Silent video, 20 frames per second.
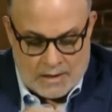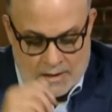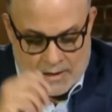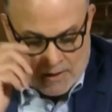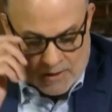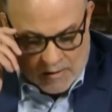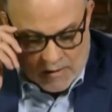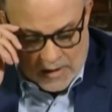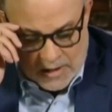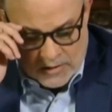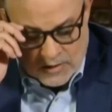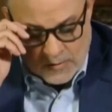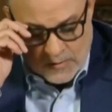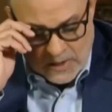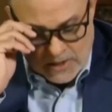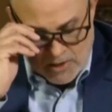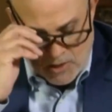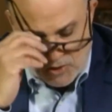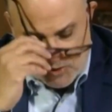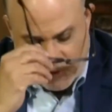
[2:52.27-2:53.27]
All right, some
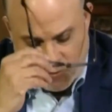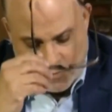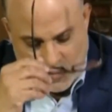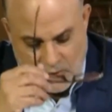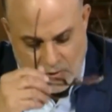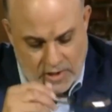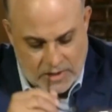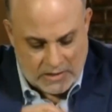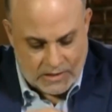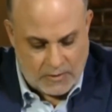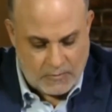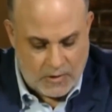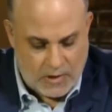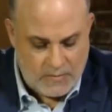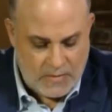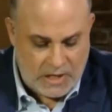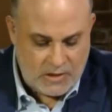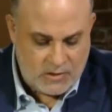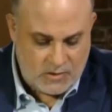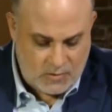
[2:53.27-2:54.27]
additional points I want to
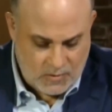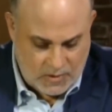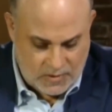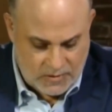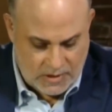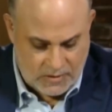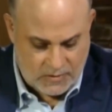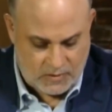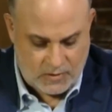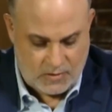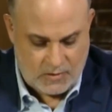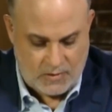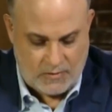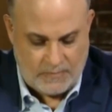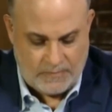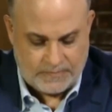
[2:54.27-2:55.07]
make to you on this, too.